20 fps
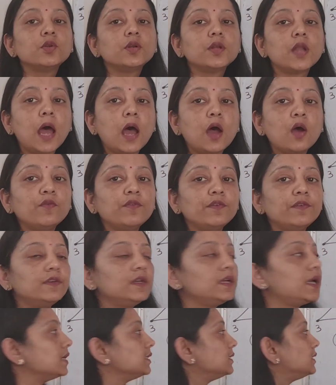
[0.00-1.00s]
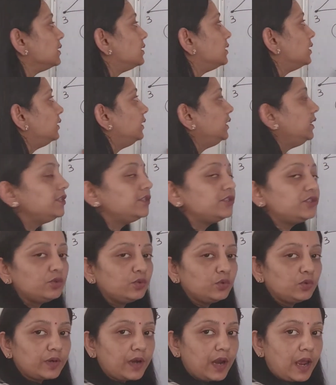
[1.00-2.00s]
Now we will consider these
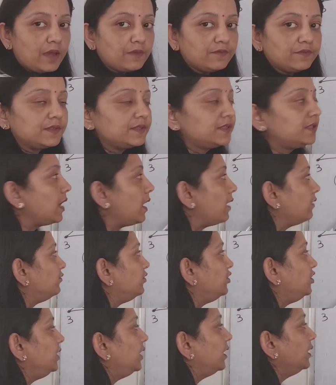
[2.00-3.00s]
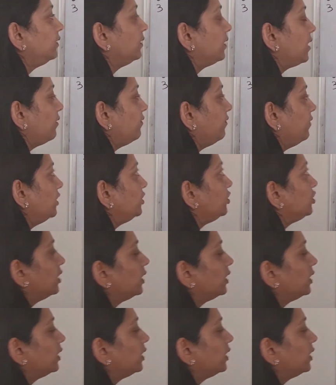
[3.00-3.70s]
two graphs, graph G and graph H.